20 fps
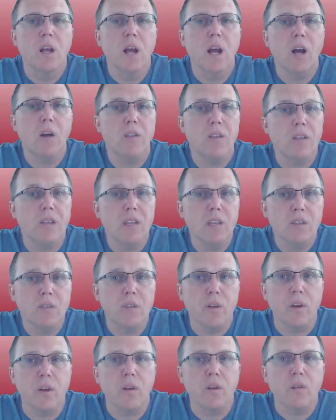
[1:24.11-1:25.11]
how they get
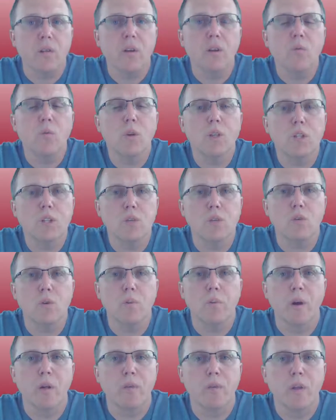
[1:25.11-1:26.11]
there, and what to do
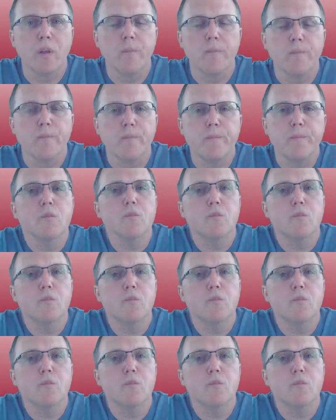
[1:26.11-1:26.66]
about them.